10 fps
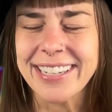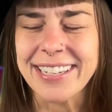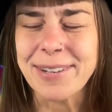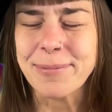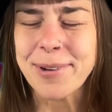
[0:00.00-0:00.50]

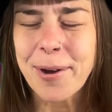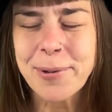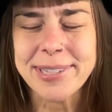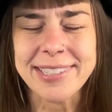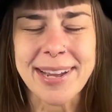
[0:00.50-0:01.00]
You know
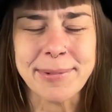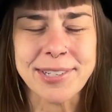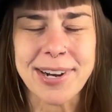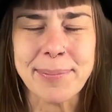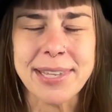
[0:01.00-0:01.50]
it's time to
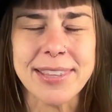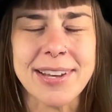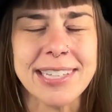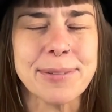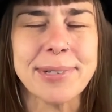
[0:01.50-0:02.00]
drop the
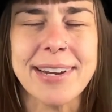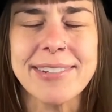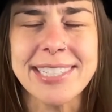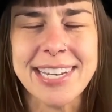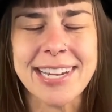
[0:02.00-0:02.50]
thoughts when
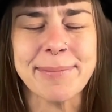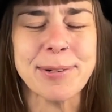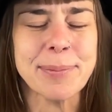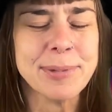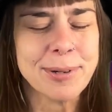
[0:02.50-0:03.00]
every time
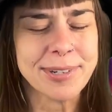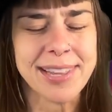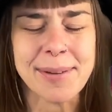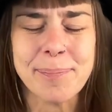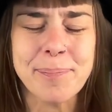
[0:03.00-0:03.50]
you approach
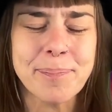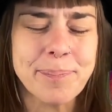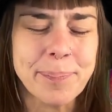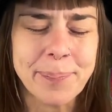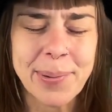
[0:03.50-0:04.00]
that
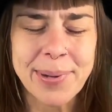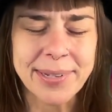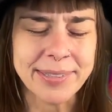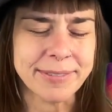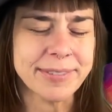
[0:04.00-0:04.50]

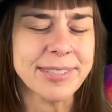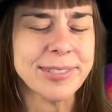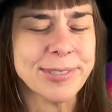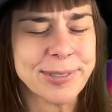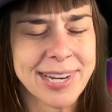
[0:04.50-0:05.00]
ball of
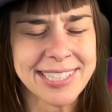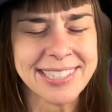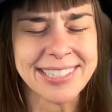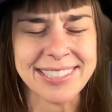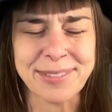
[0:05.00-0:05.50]

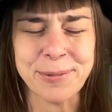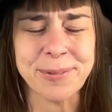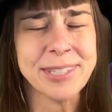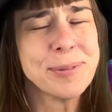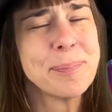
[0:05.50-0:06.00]
stress, you
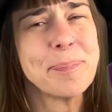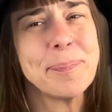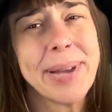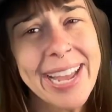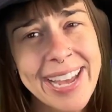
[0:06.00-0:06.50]
feel
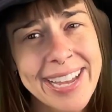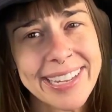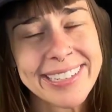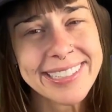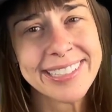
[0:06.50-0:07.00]

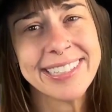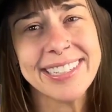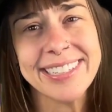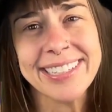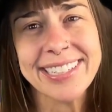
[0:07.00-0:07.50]
bad.
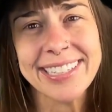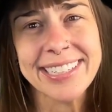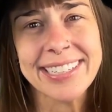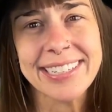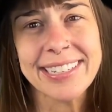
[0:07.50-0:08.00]

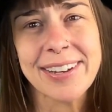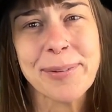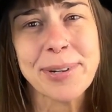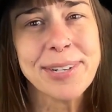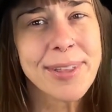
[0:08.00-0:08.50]

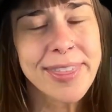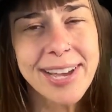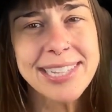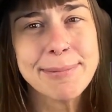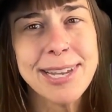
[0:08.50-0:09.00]
When your
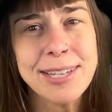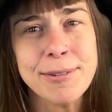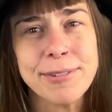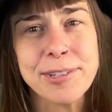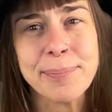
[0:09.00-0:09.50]
thoughts make
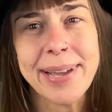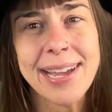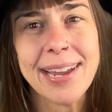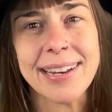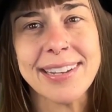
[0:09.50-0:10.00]
you feel
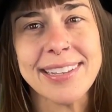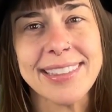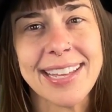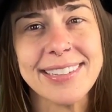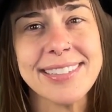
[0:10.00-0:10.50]
bad,
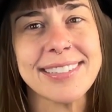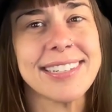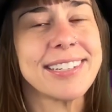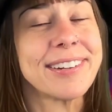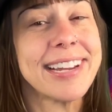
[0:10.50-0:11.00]
that's
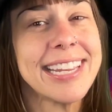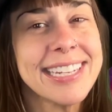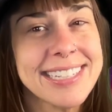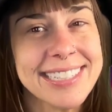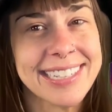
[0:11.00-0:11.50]
your
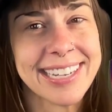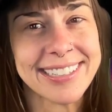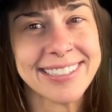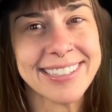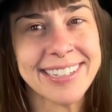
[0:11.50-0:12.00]

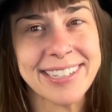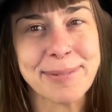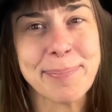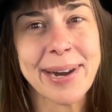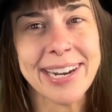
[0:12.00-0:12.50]
indicator,
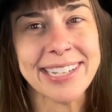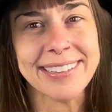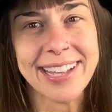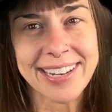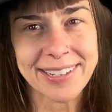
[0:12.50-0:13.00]
your body
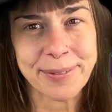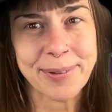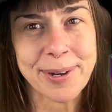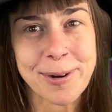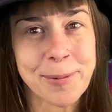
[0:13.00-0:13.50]
letting you
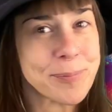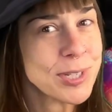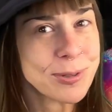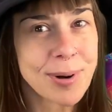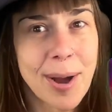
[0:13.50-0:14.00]
know
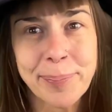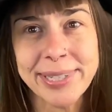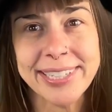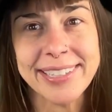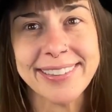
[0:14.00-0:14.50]
drop it,